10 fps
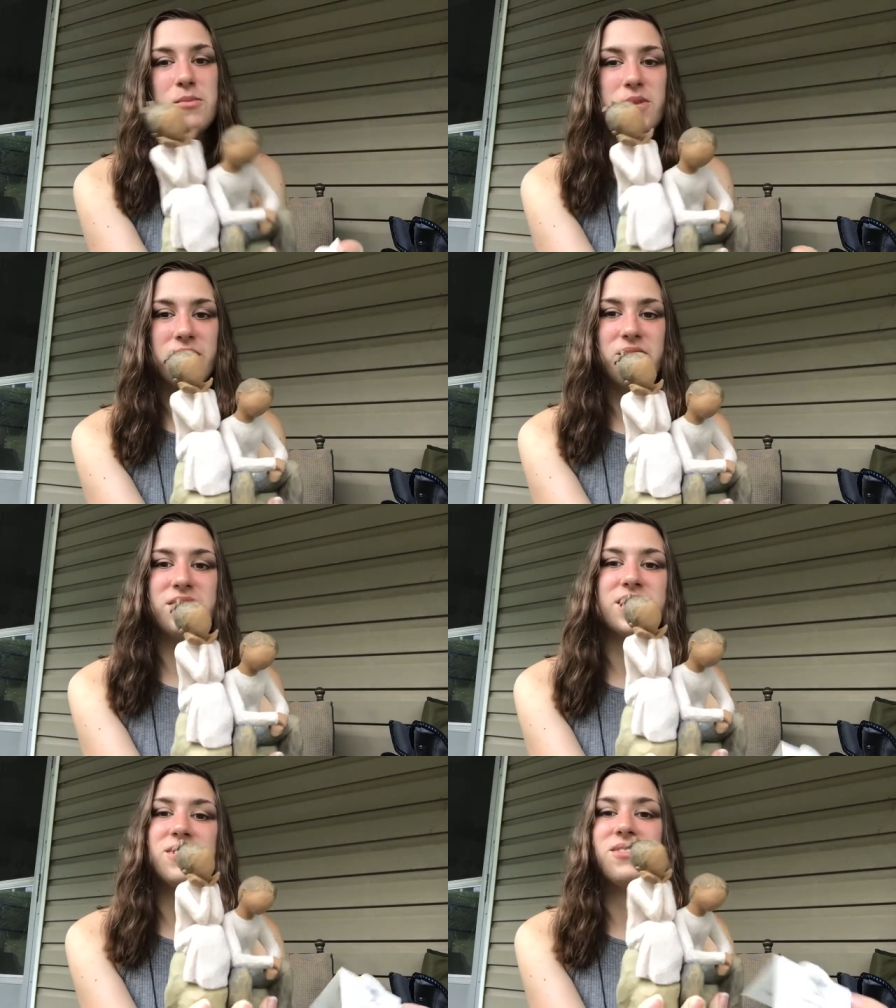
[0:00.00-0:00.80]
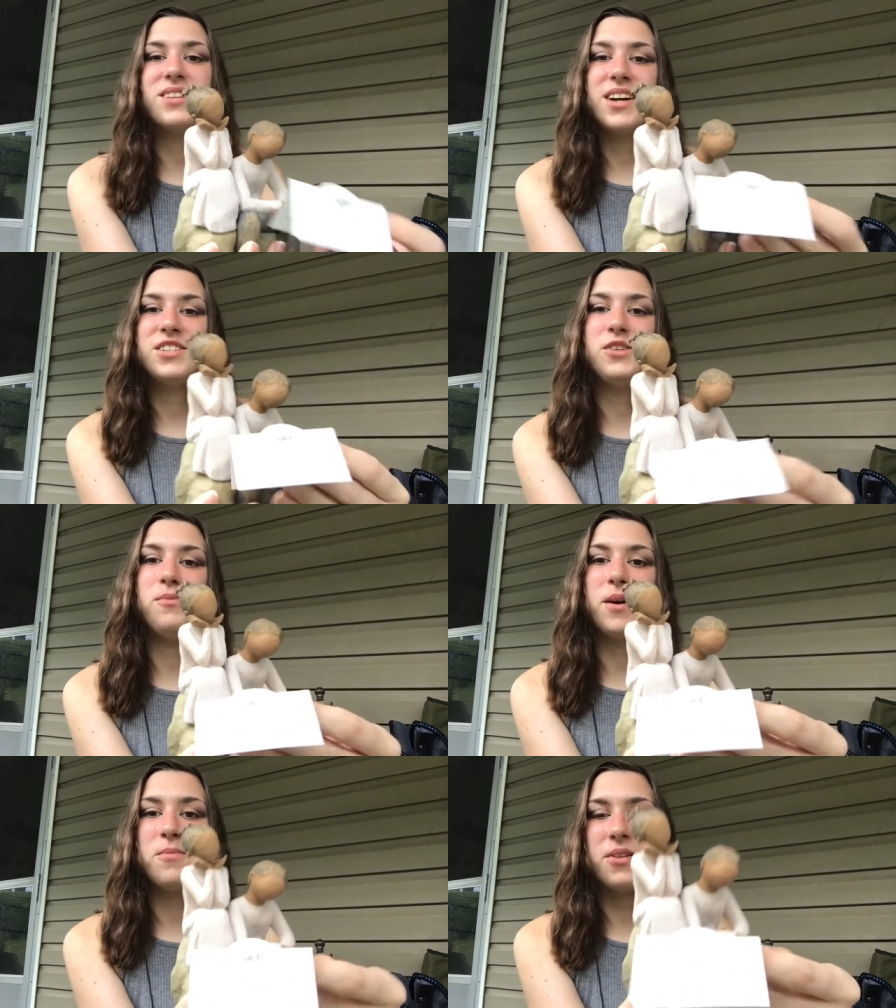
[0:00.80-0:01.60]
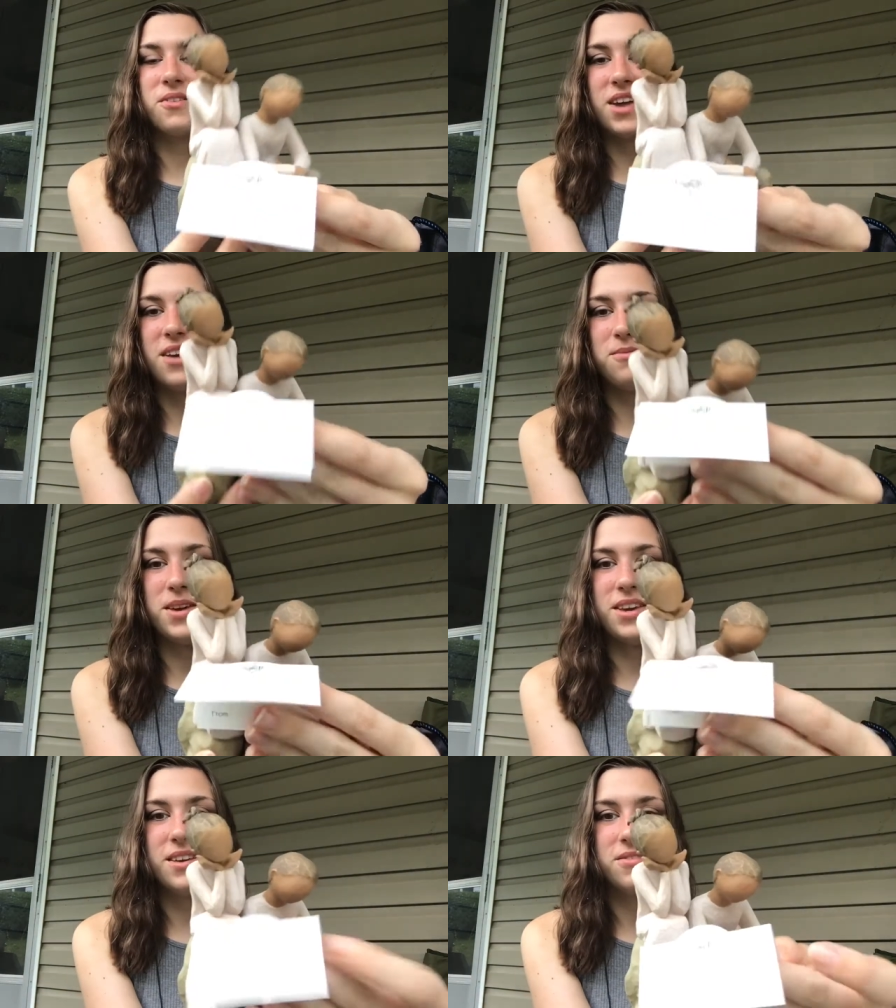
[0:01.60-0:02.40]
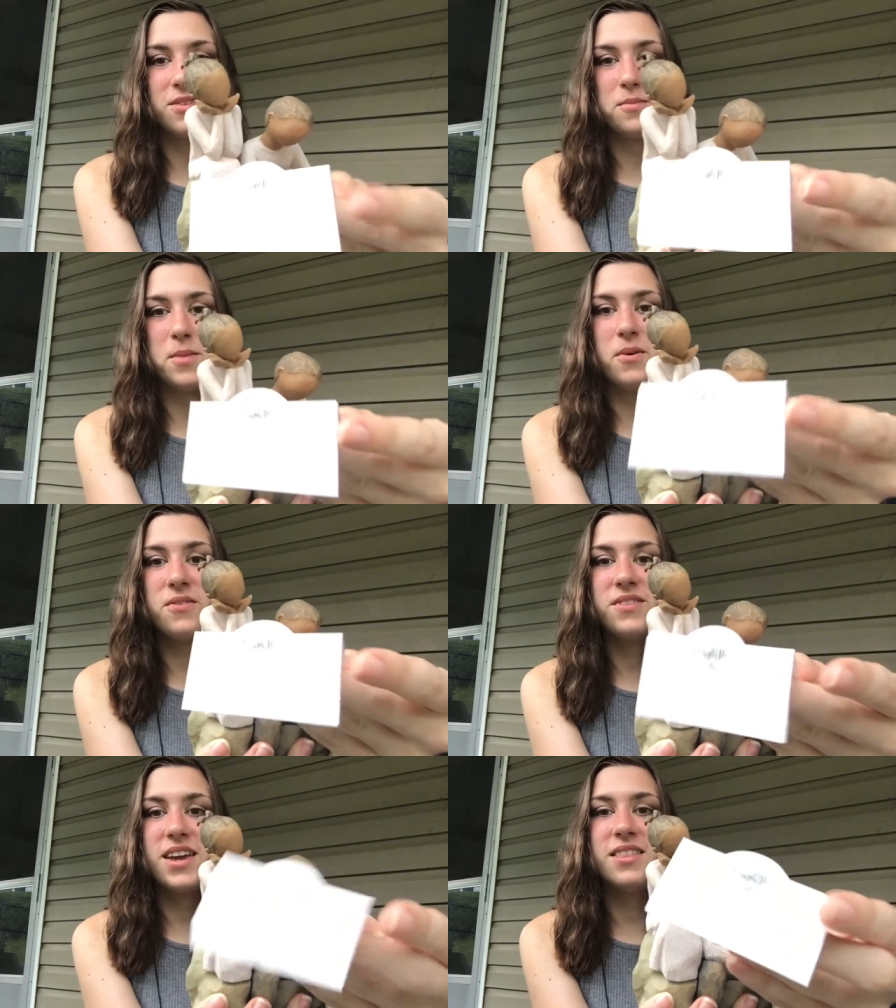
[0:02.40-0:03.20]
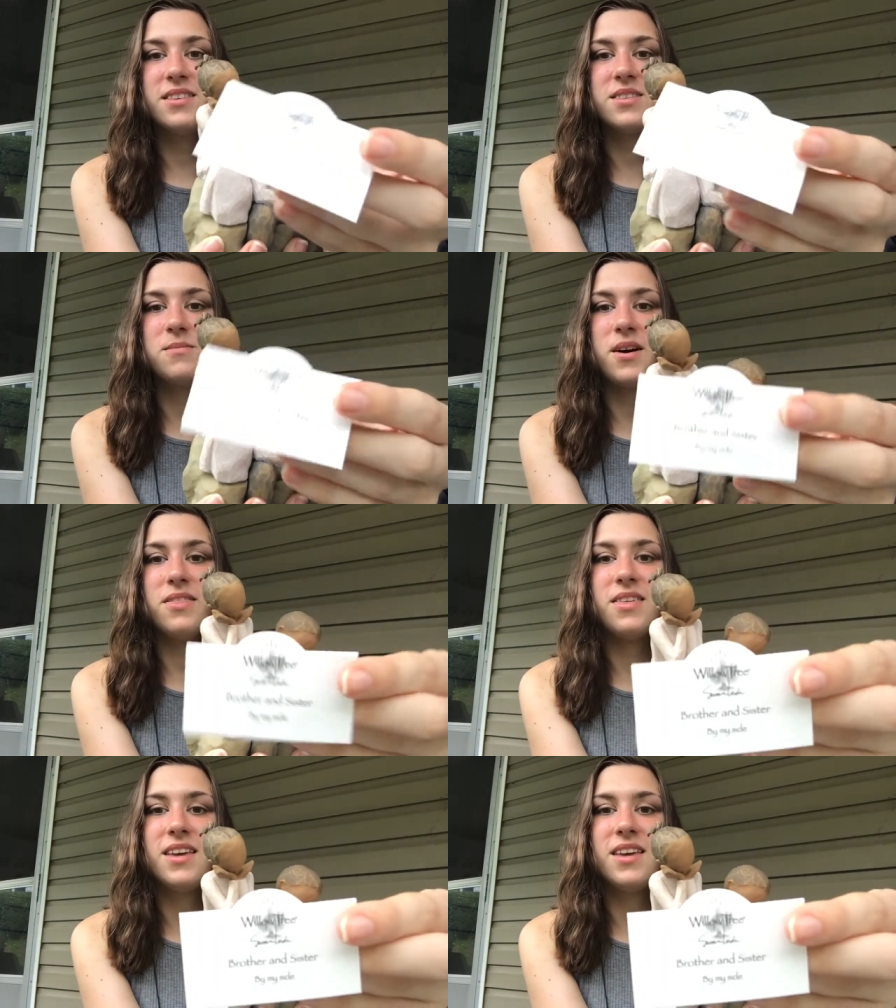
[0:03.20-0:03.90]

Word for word: brother and sister statue my brother gave me for my birthday this month.